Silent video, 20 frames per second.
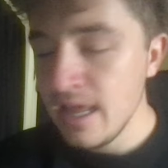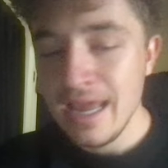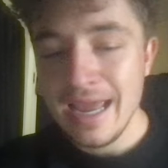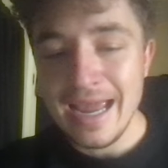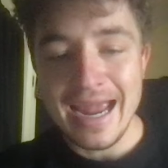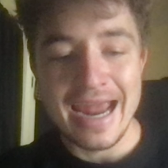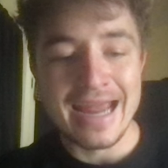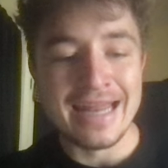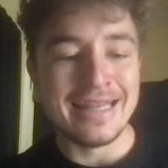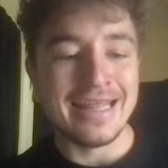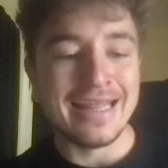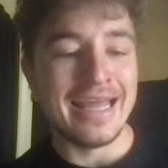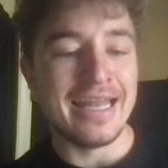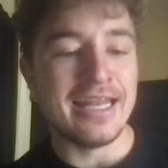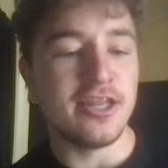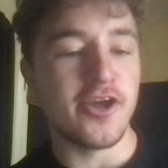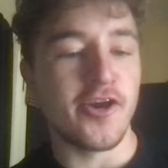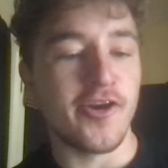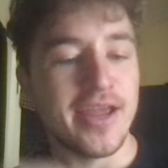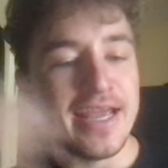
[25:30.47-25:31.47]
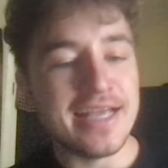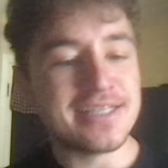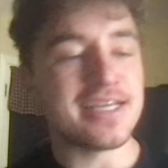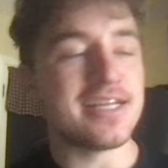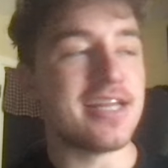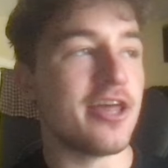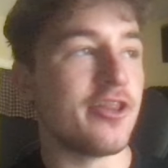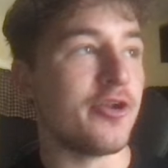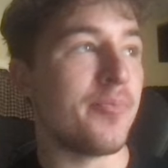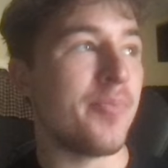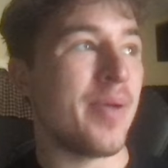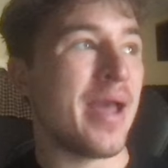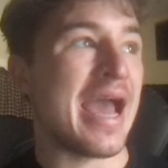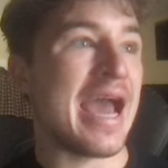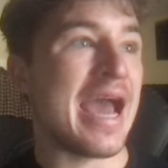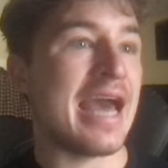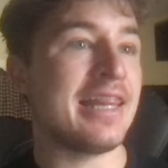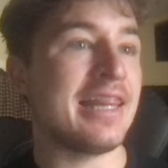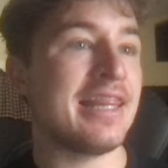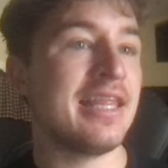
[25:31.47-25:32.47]
and then there is another
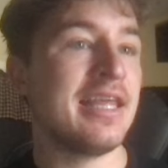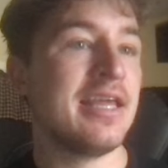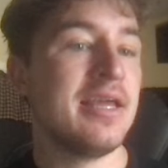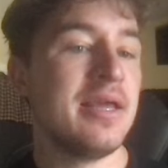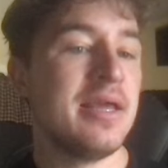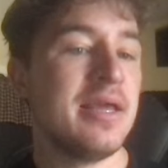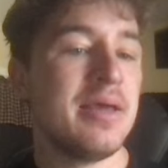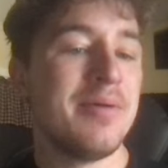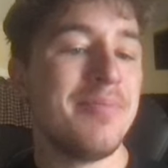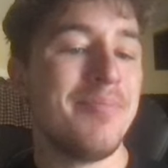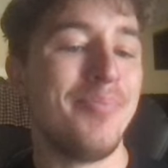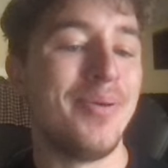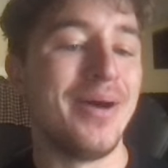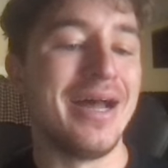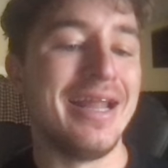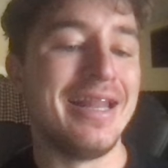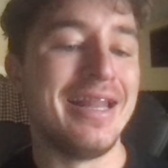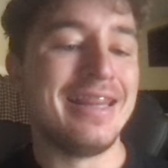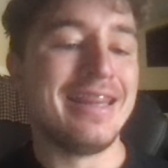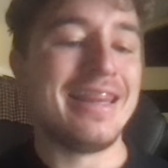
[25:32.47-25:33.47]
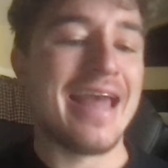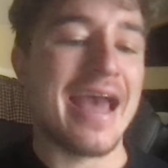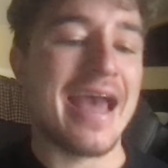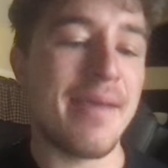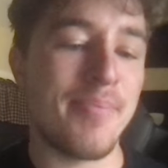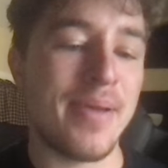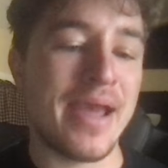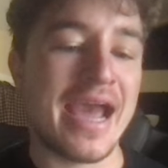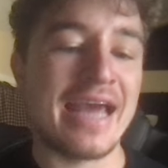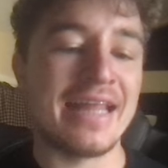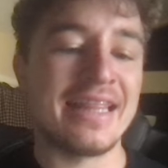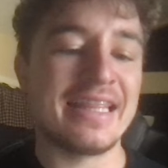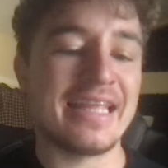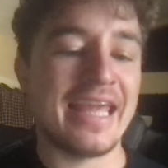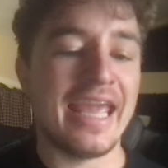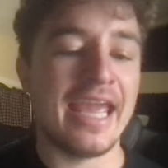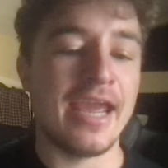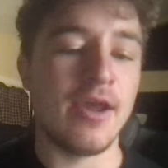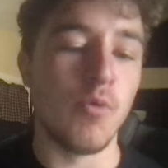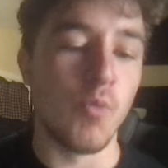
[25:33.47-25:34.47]
path, but that path
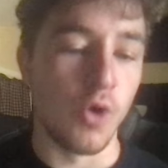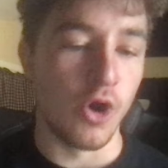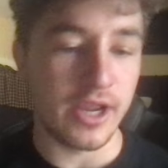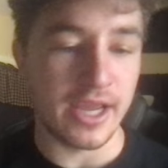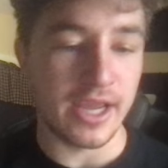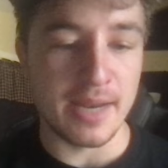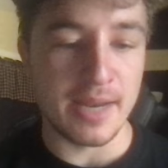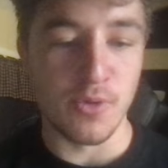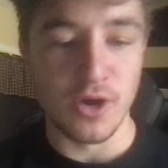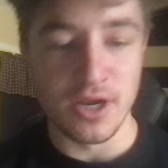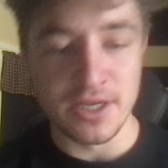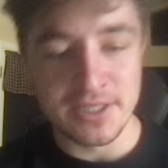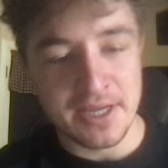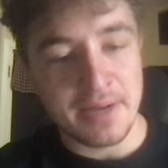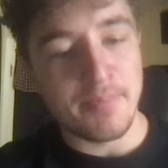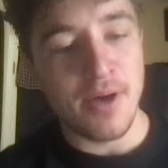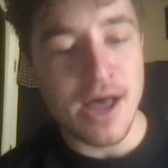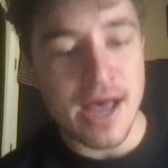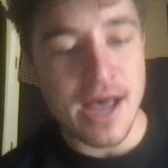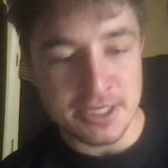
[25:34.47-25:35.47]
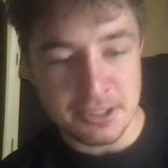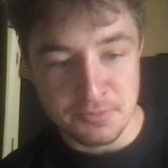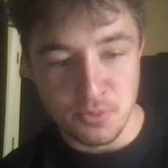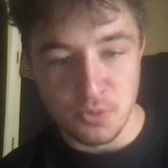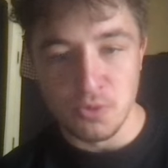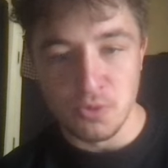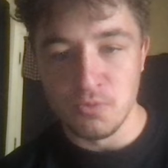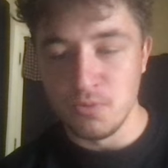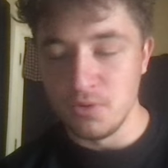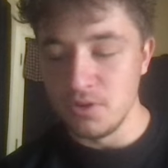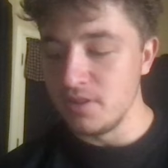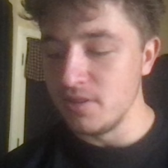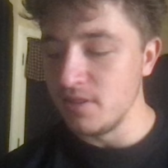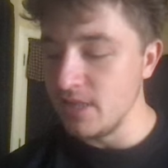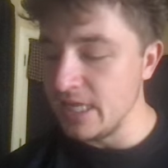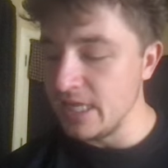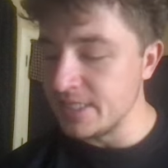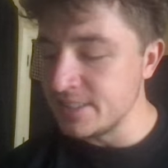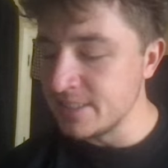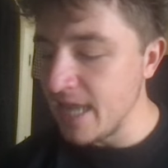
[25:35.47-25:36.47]
can't work anymore? Is that possible? Well,
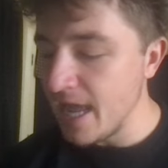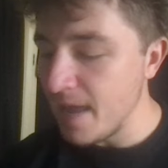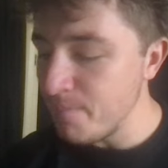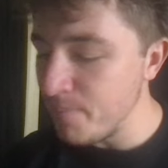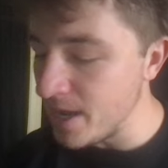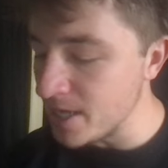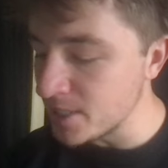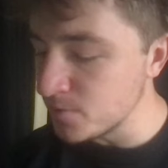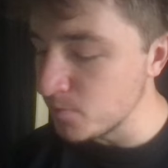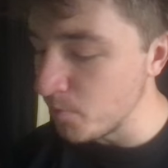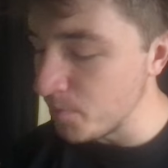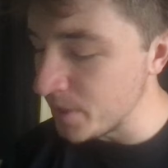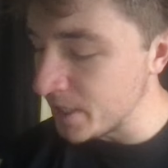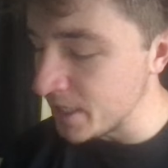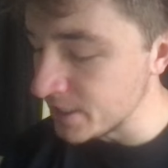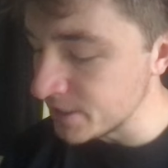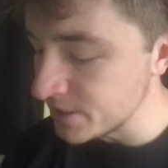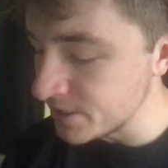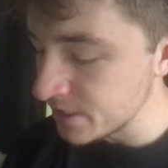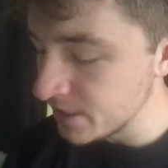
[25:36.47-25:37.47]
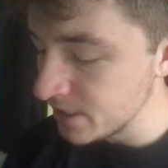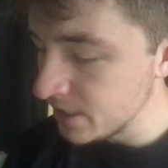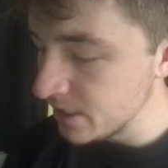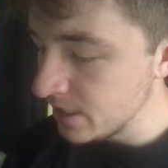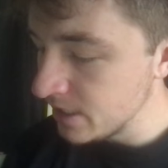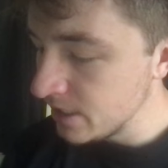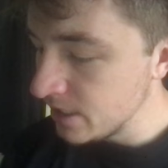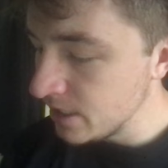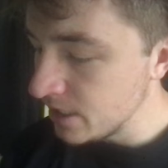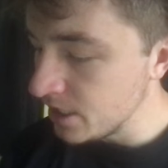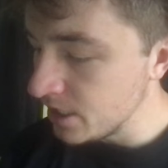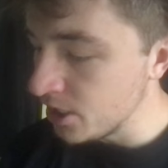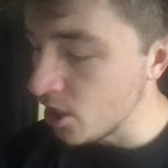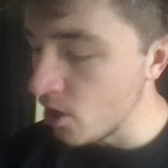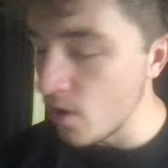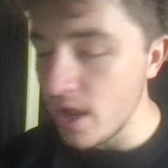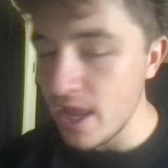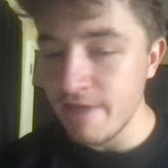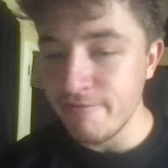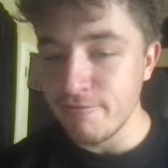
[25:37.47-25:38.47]
it's not possible because,
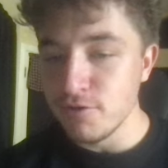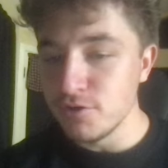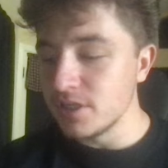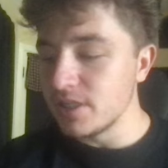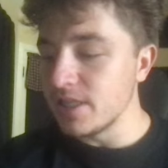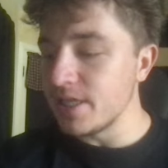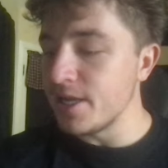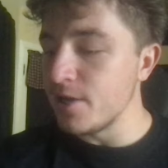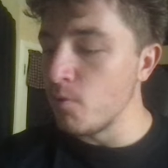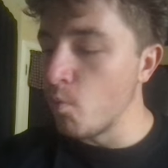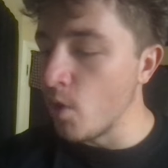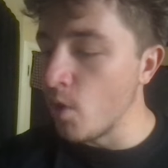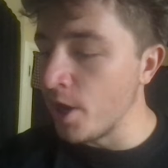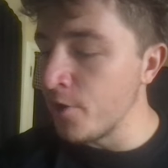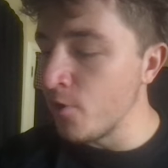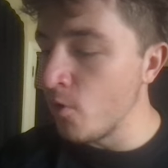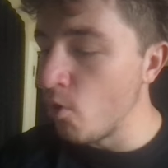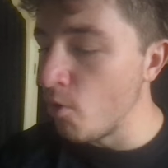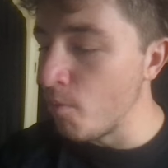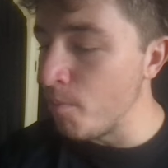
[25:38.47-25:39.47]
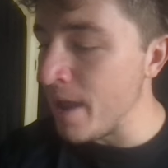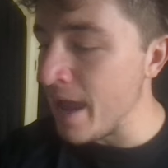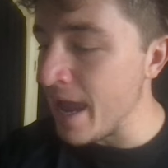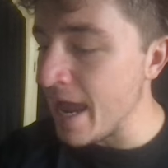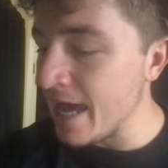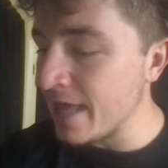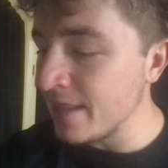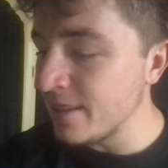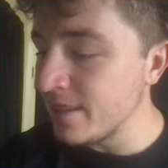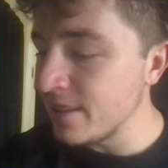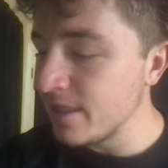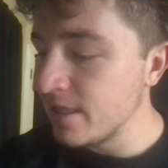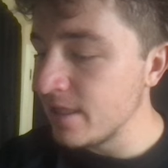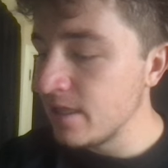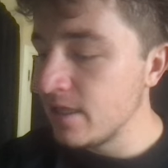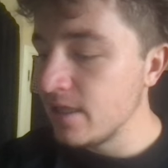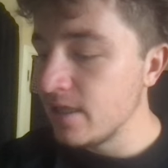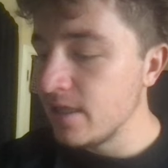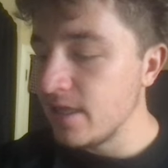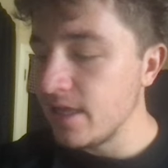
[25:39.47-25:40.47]
if you deleted one whole path,
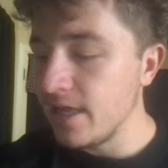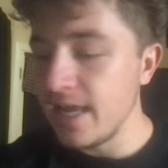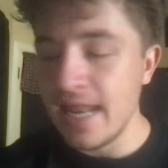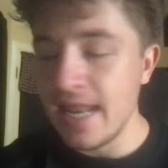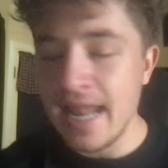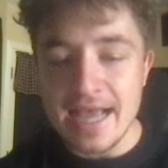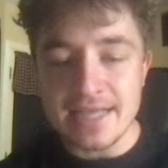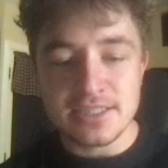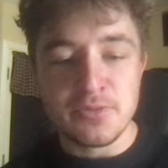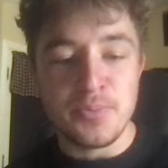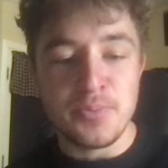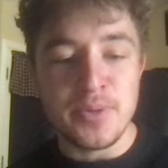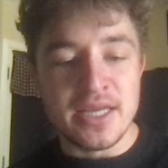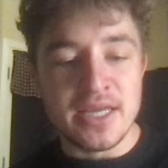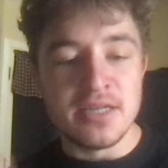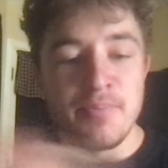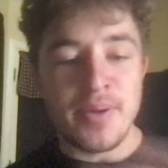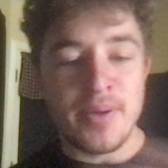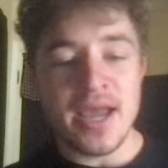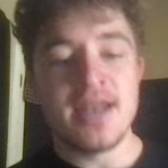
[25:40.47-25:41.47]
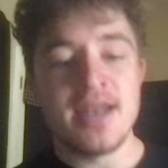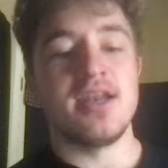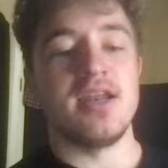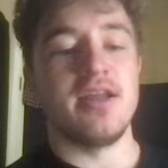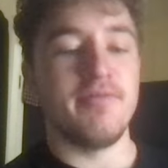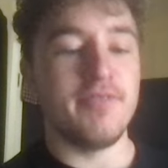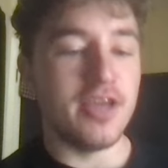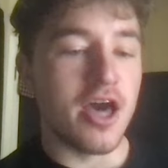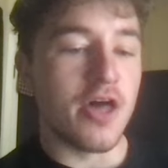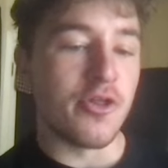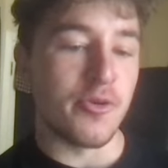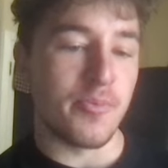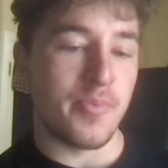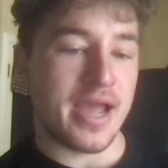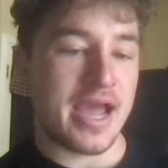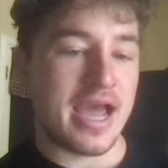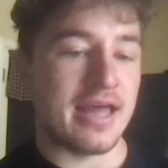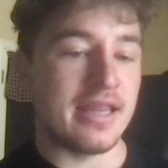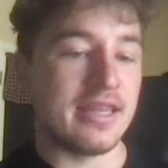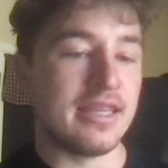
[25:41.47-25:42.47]
it has to be independent of the other
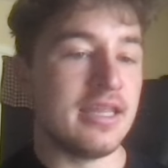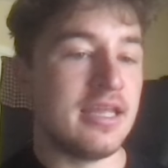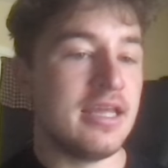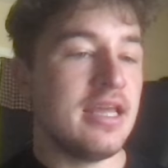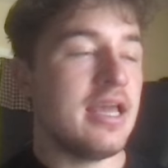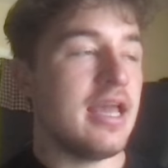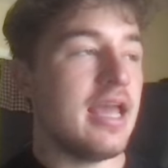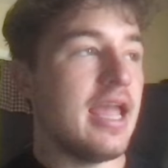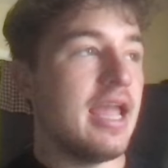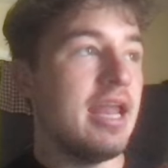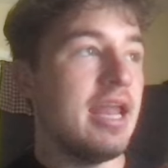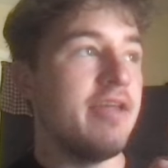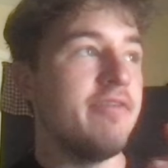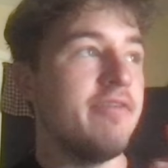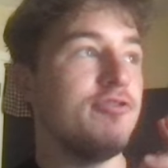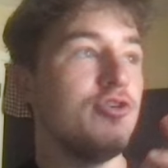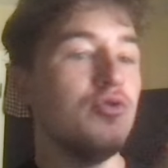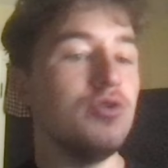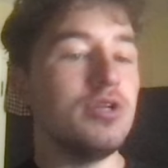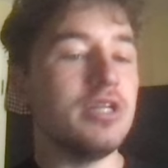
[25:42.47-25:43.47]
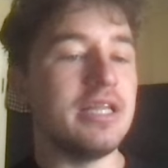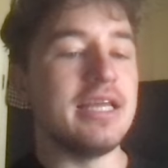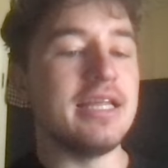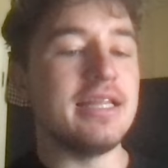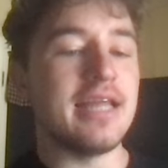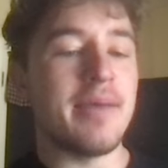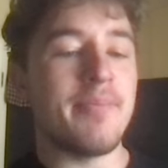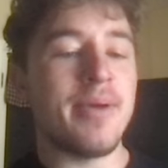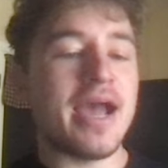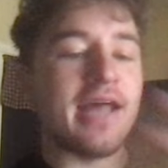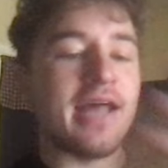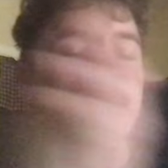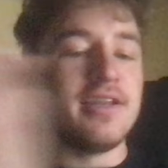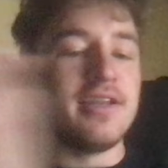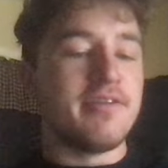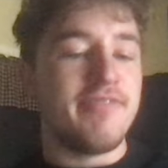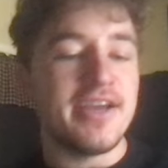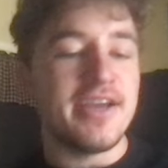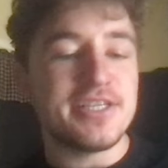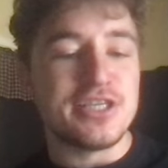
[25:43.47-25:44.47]
path. And if you delete that path and it
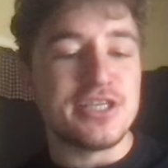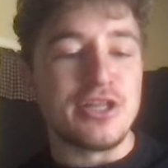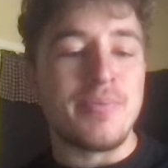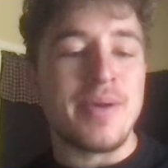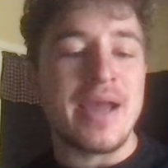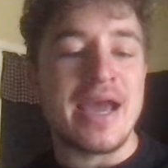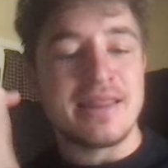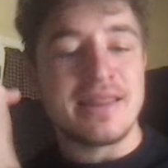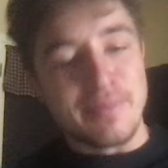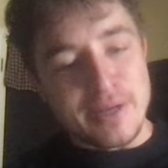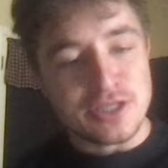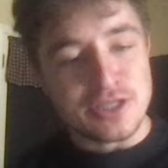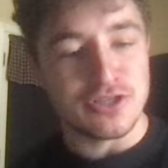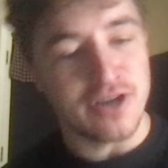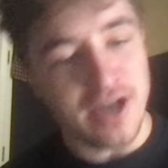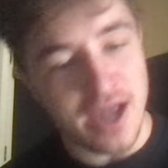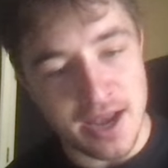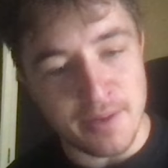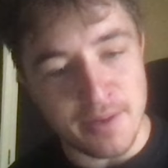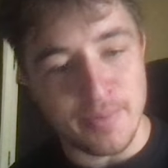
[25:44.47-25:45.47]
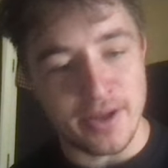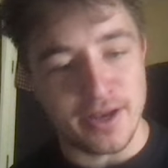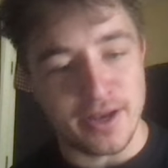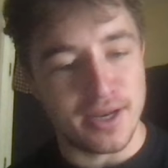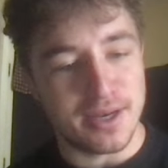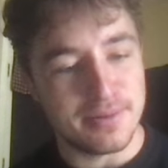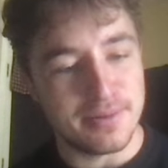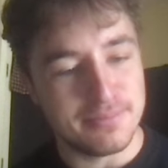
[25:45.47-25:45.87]
affects the other path, that means they're not independent.